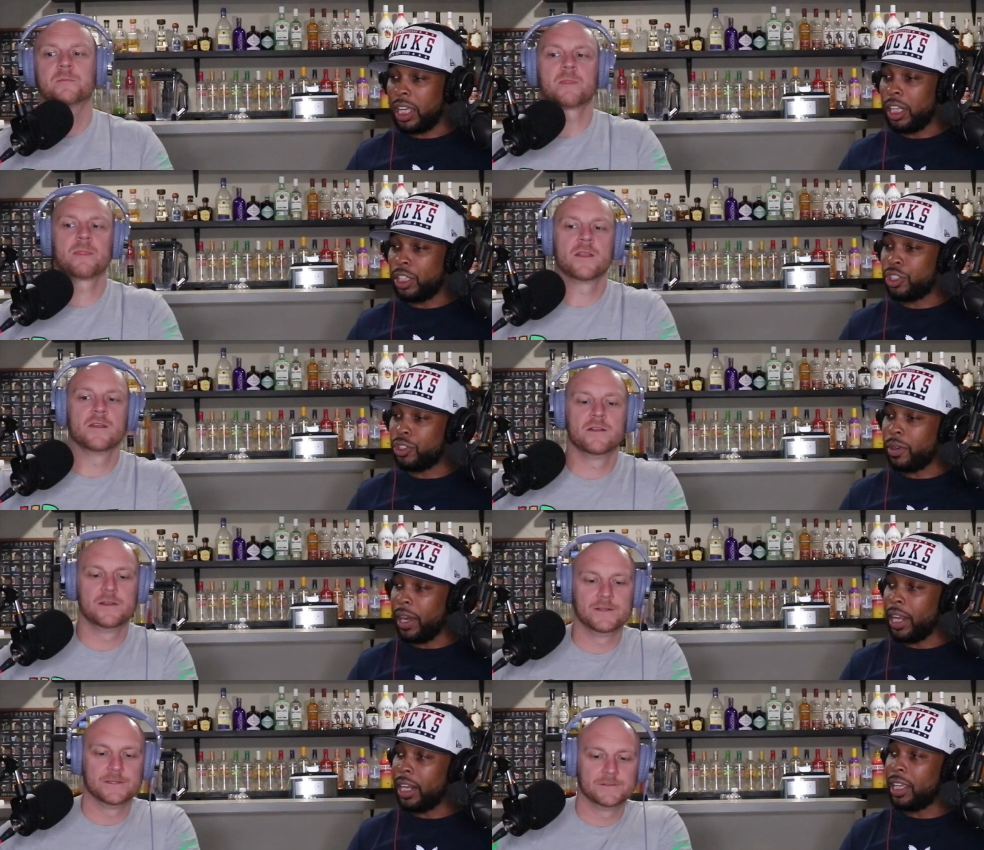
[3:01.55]

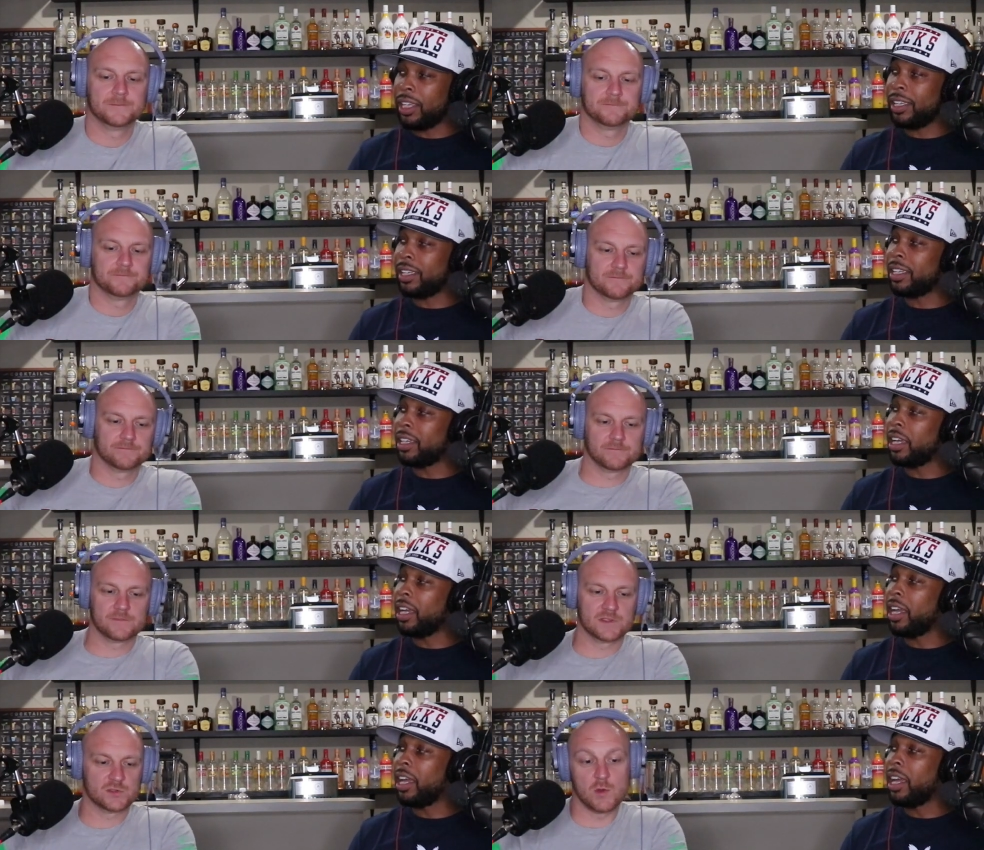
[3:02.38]
Speaker 1: Illustrated.
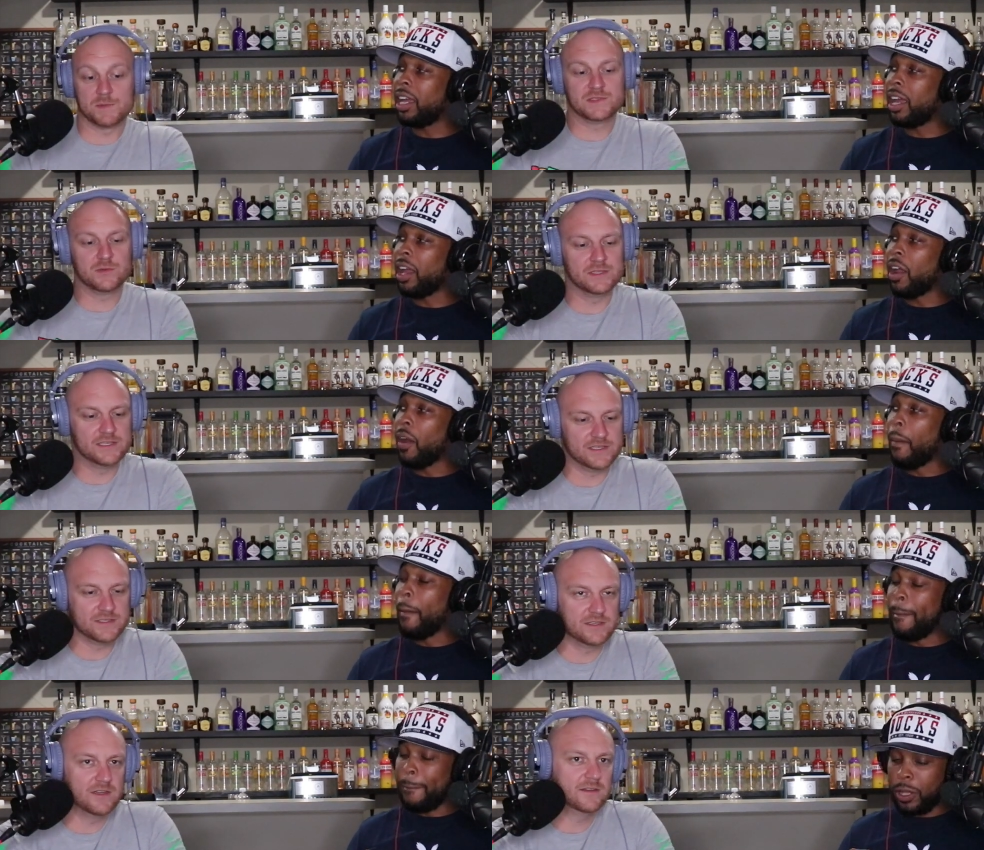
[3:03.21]
Speaker 2: Swimsuit
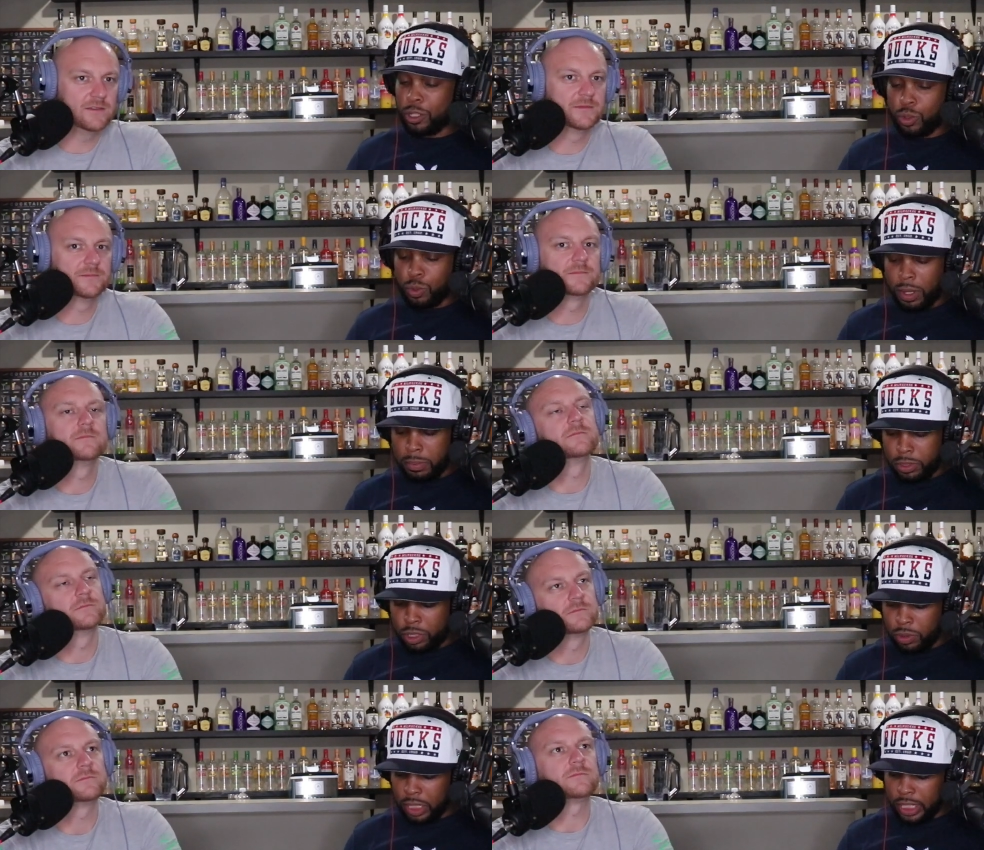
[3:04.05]
edition, huh?
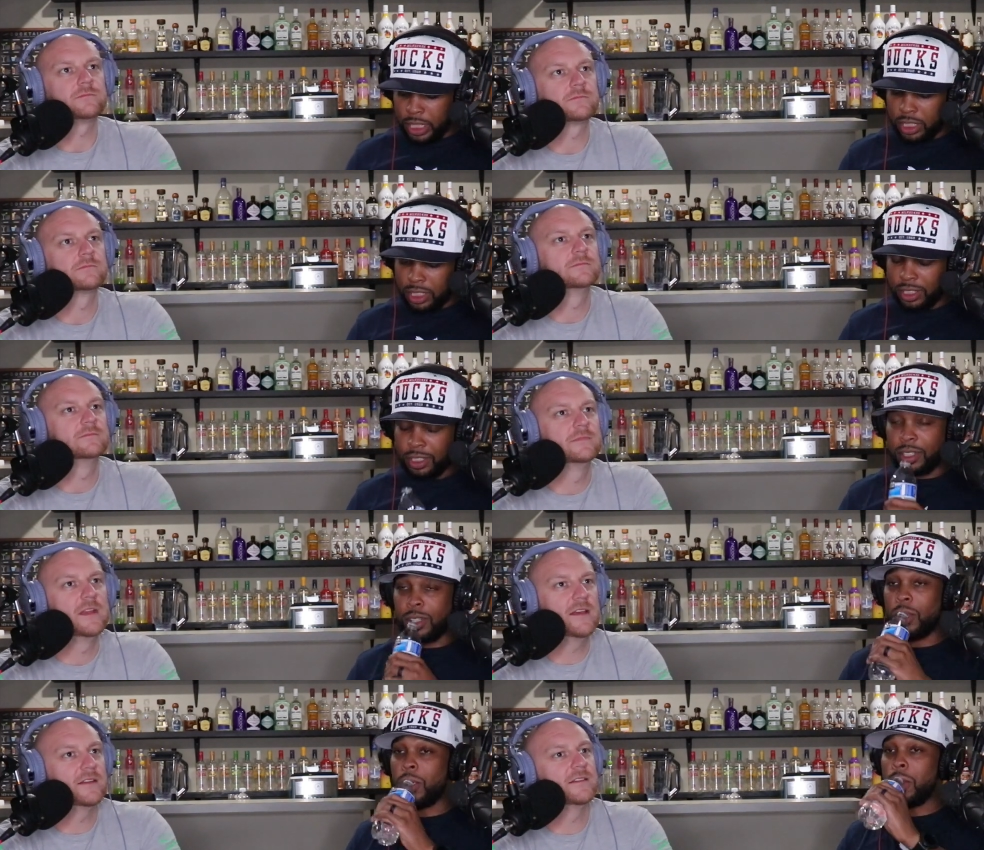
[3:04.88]
Speaker 1: Swimsuit
Speaker 2: edition.
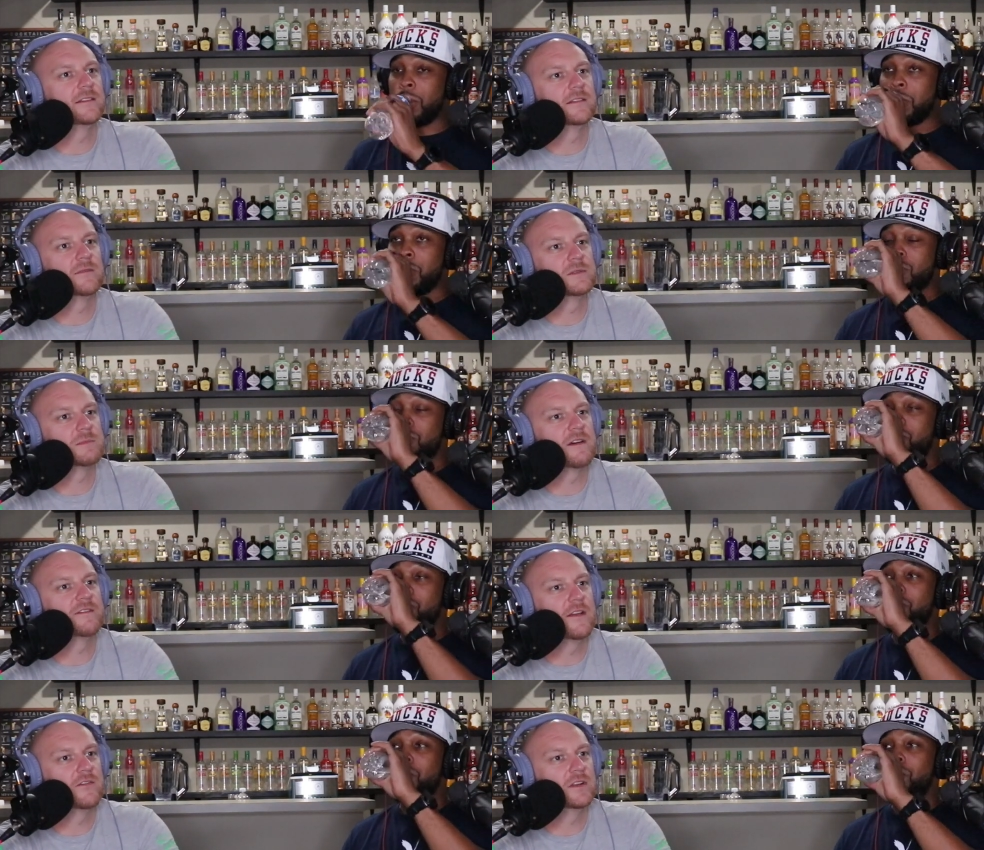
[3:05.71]
That was my
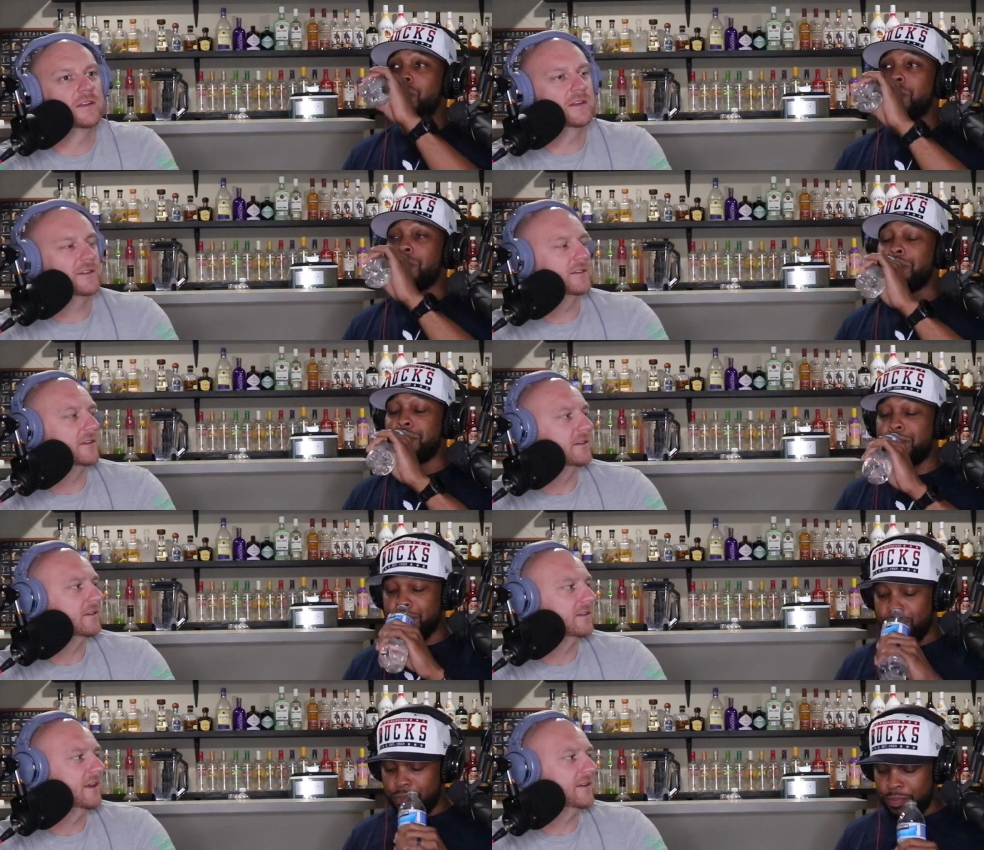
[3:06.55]
favorite edition.
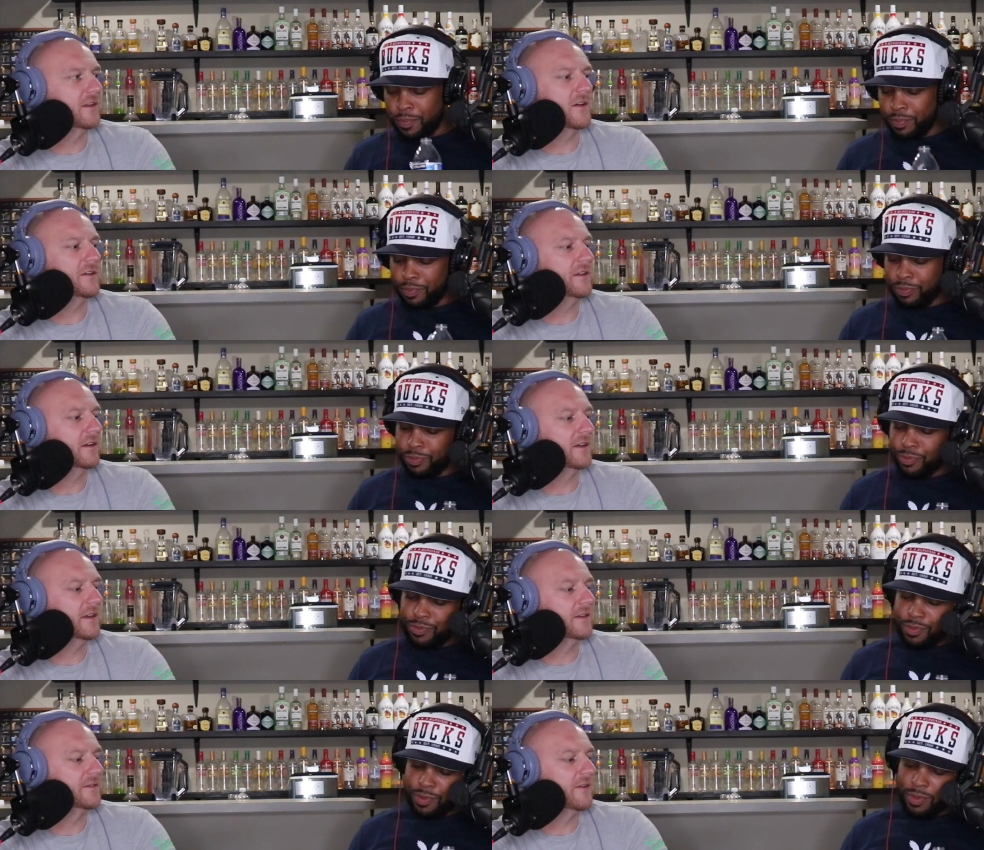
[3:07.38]
That's all young
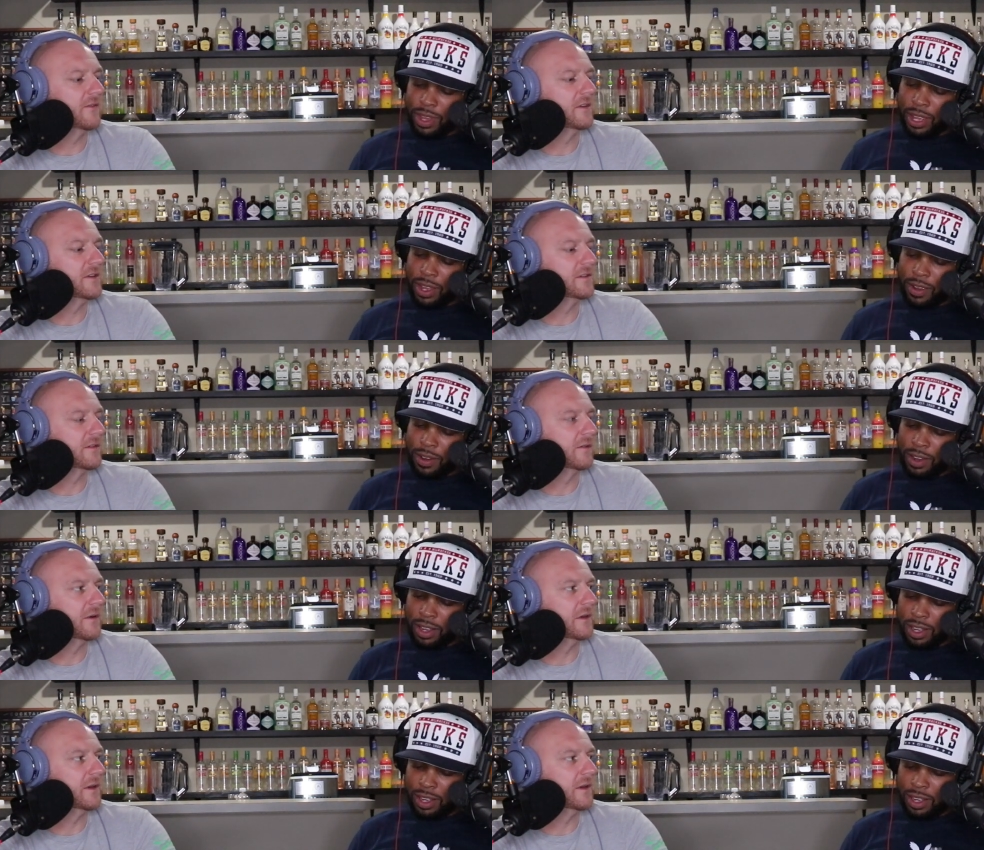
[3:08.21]
kids' favorite edition growing